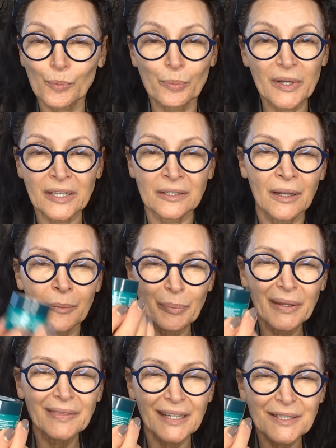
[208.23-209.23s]
brilliant. And I
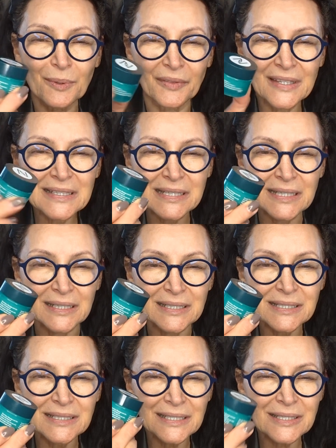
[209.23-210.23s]
bet that's what this
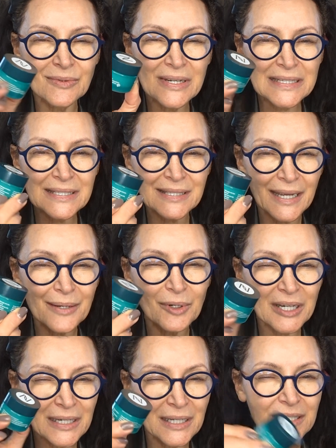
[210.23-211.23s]
is. Doesn't really say
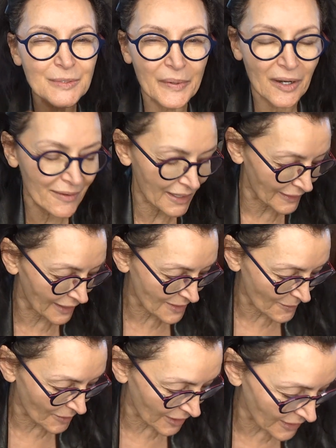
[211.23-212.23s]
what it is, but I reckon that's what